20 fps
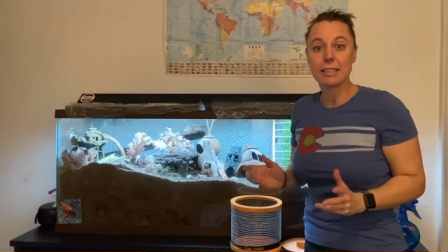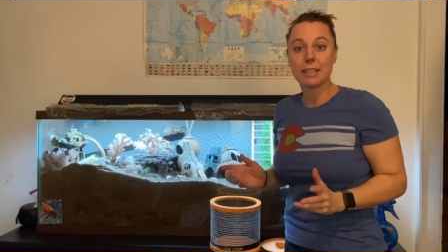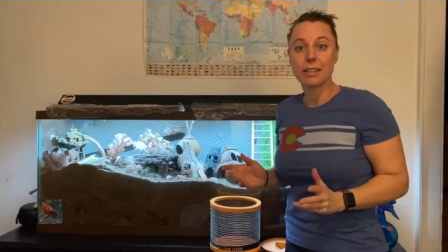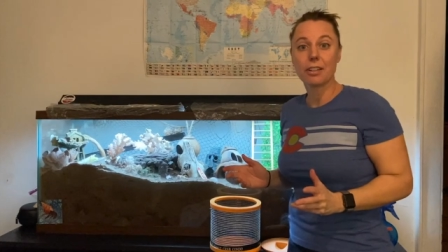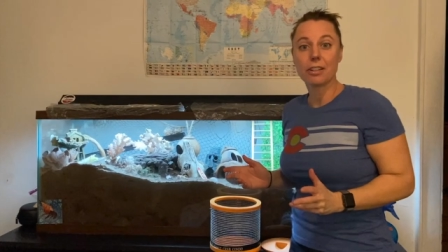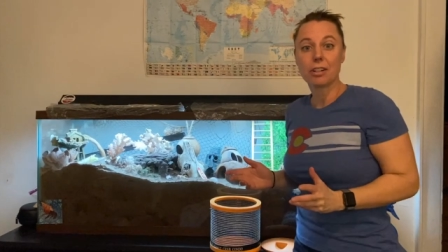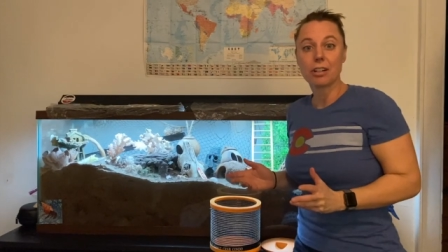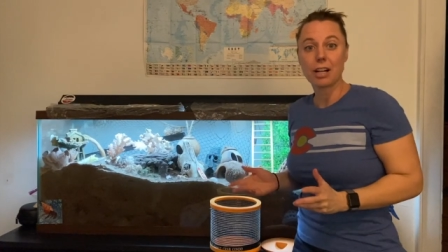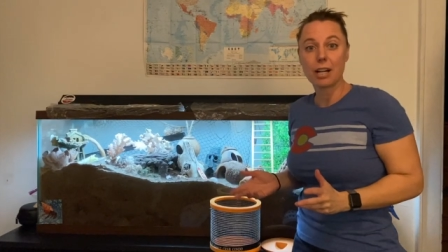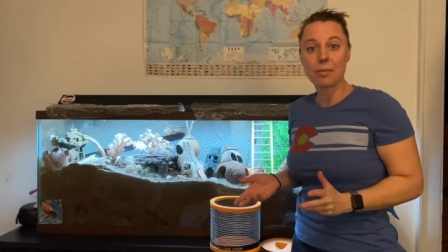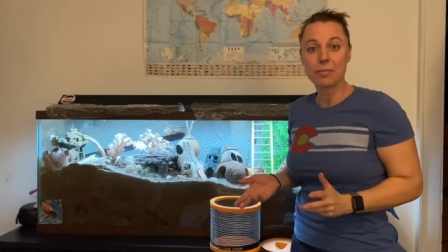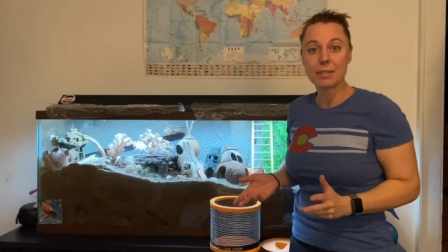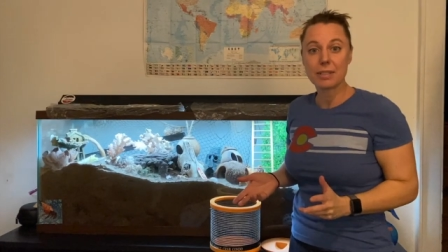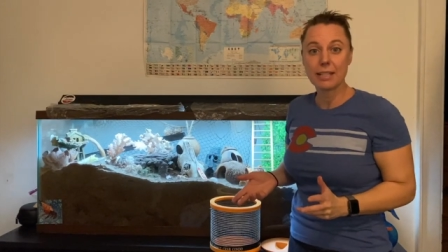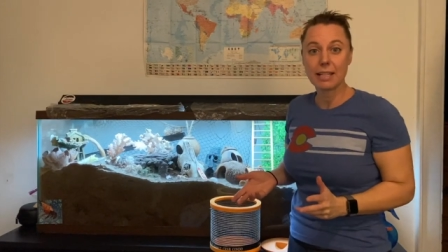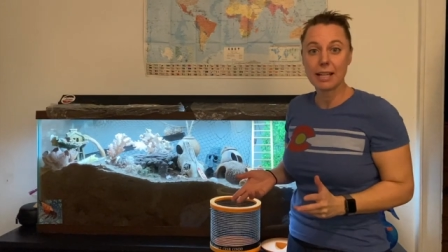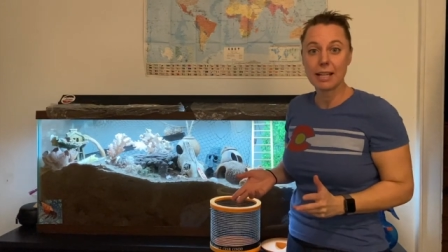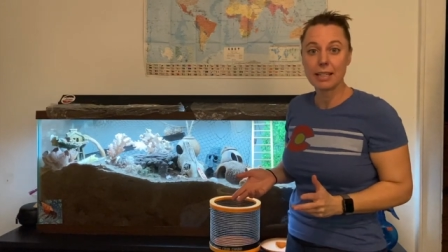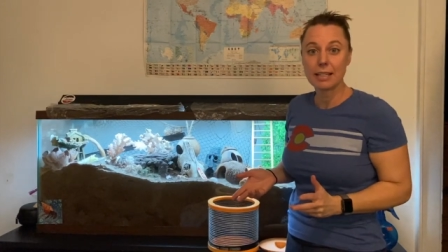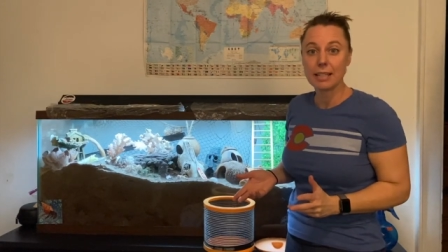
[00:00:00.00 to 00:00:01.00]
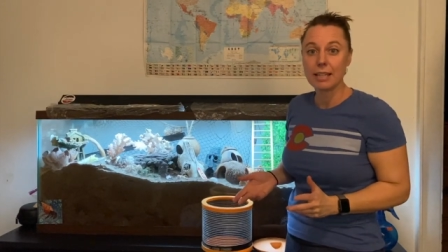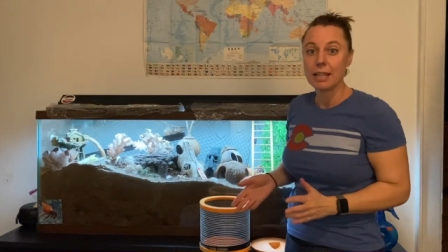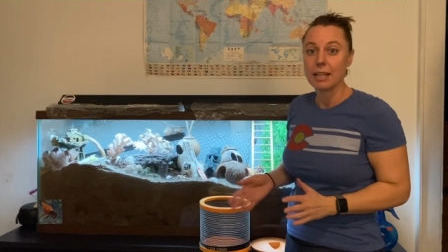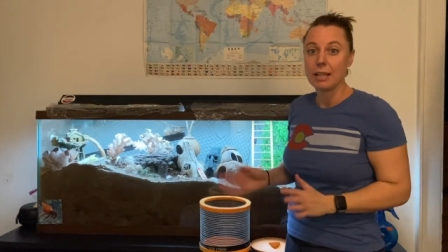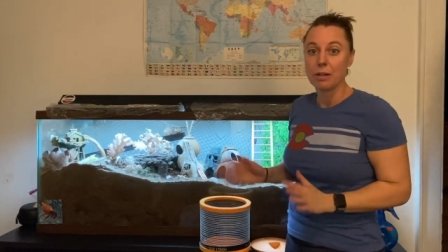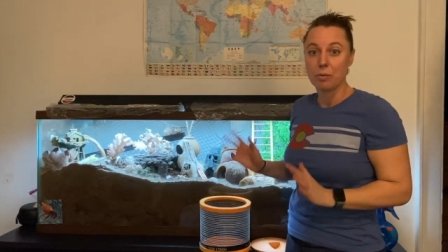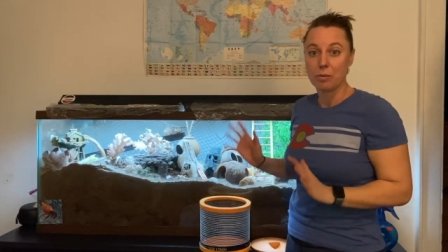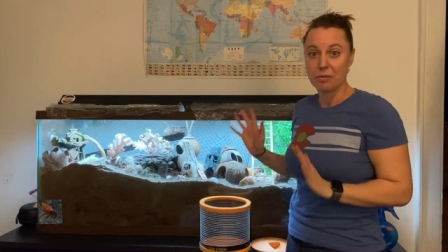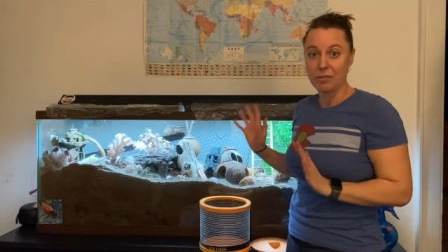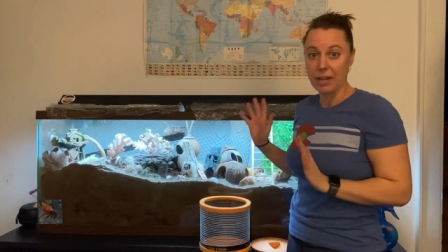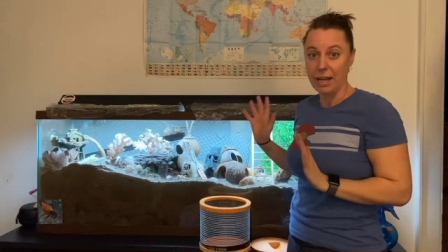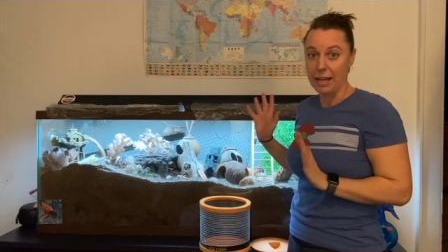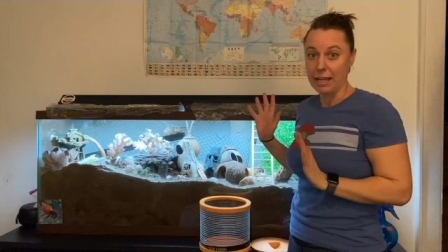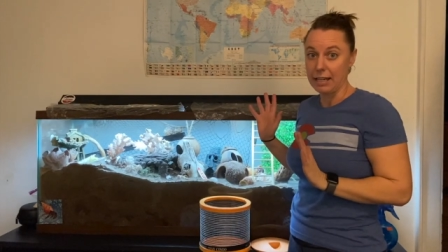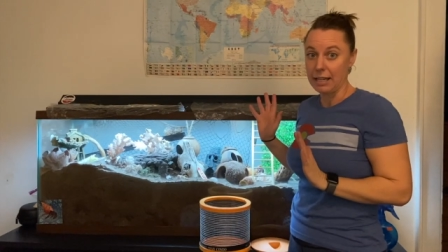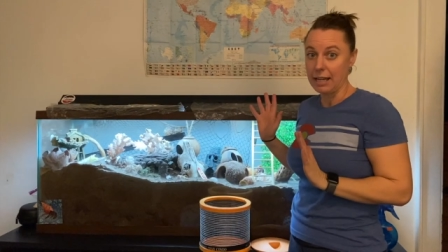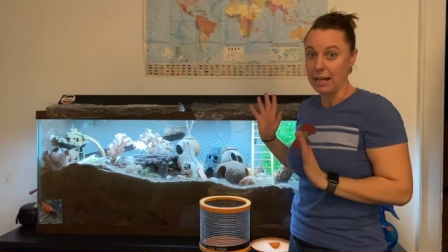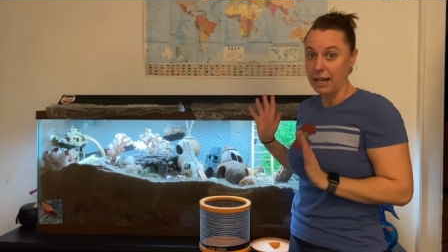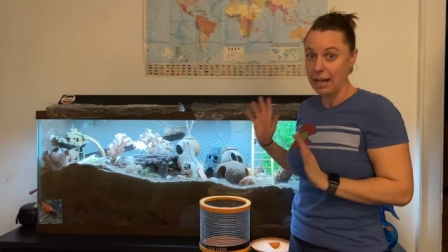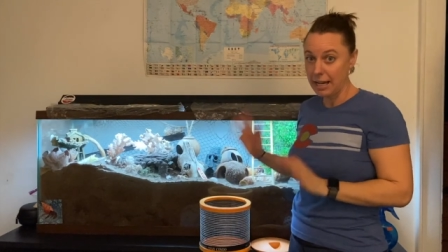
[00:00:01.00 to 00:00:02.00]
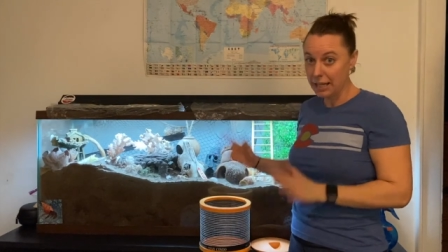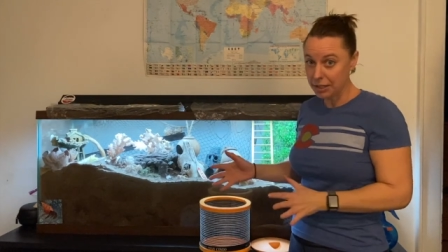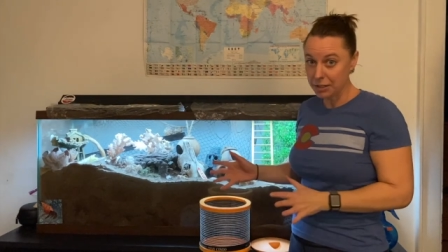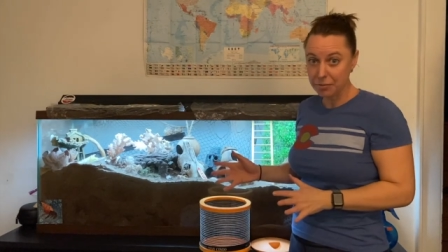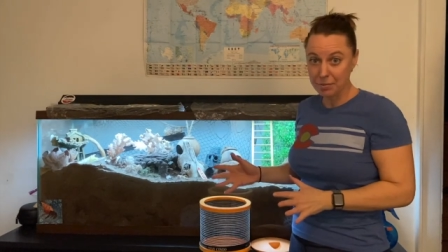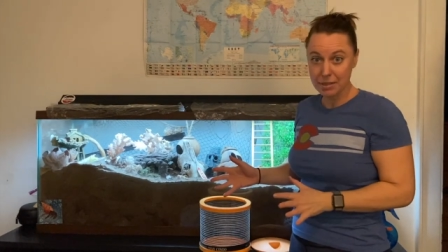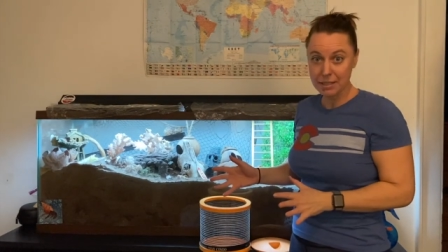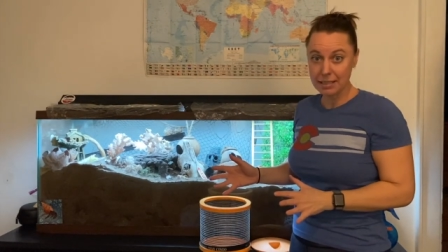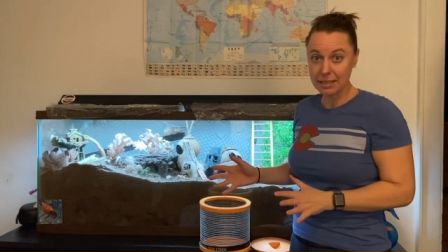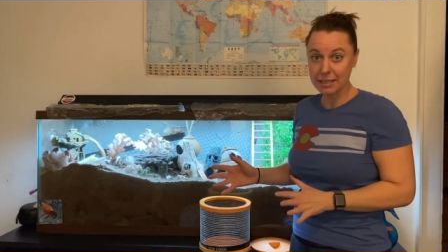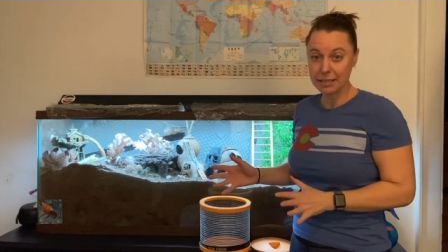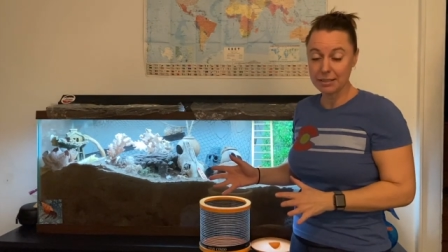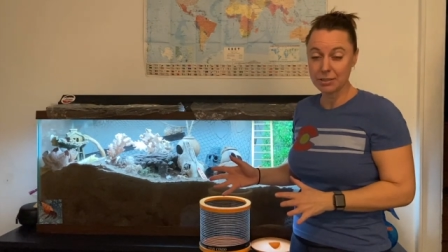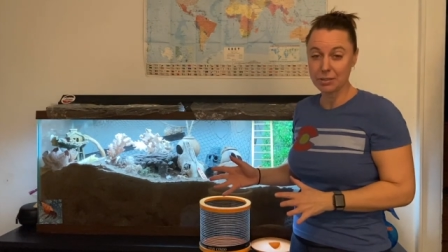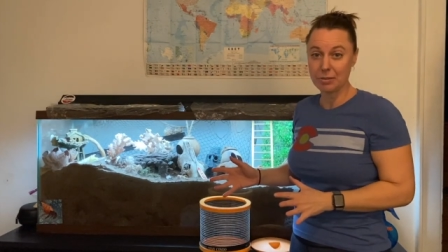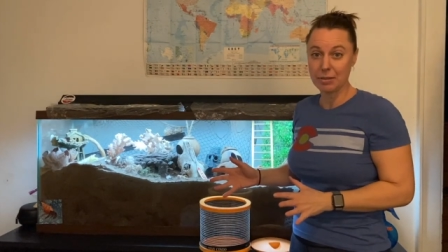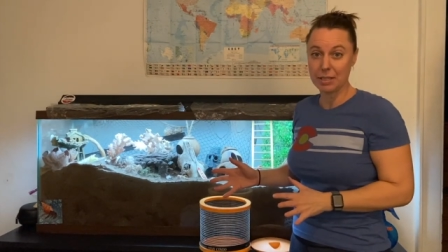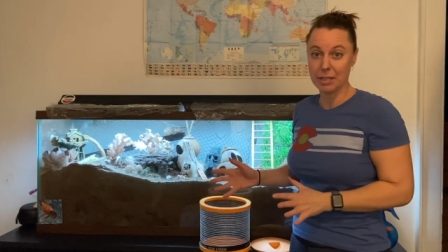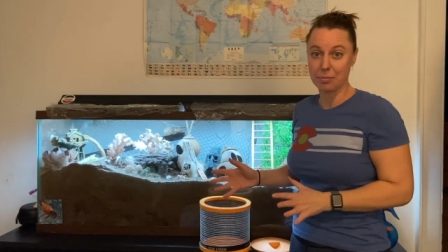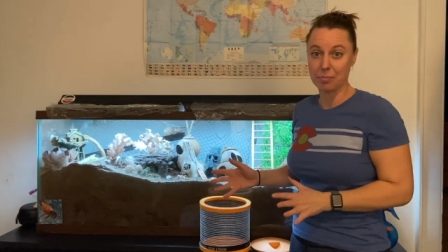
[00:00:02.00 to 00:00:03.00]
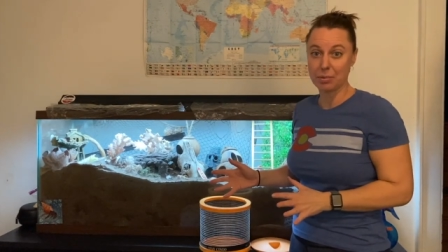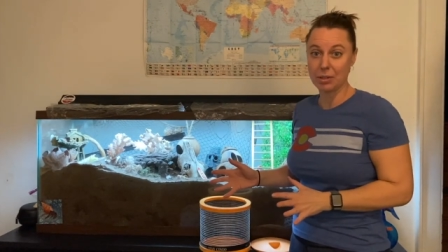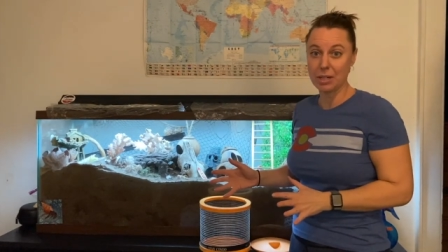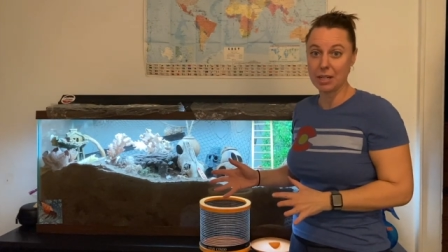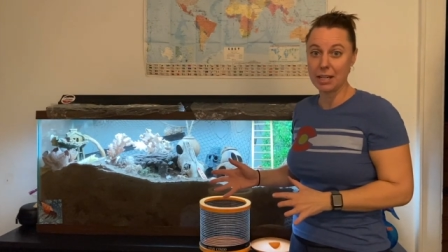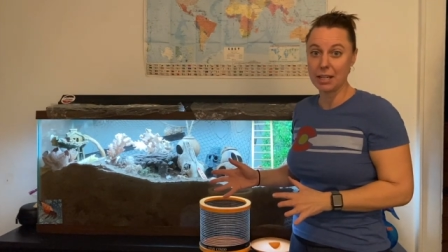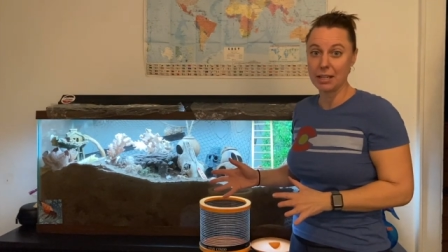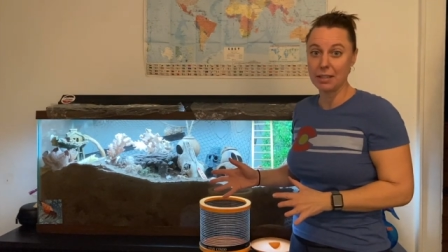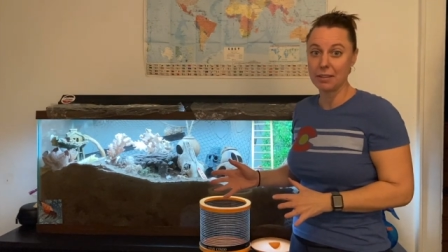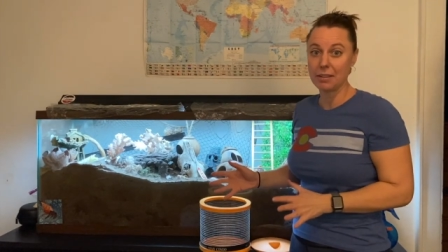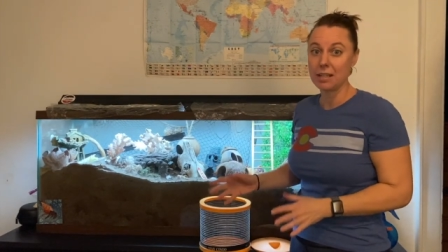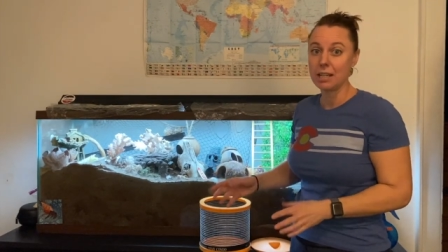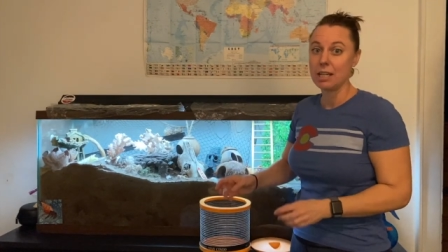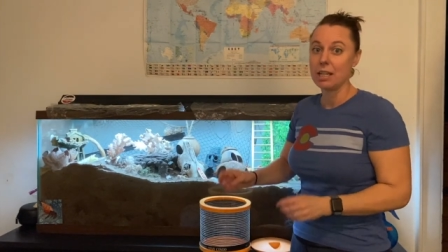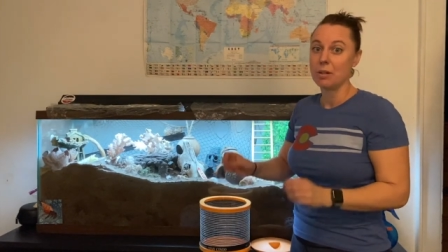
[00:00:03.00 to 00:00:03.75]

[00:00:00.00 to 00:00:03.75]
in the Crabitat. We've got high humidity so he can breathe.